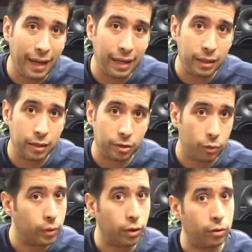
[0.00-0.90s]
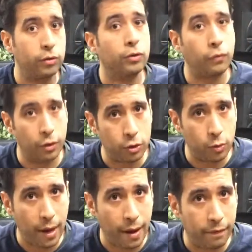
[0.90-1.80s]
any guitar, regardless of what
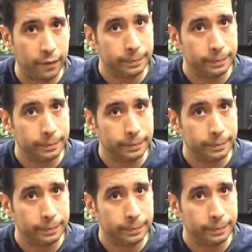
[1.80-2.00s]
you have.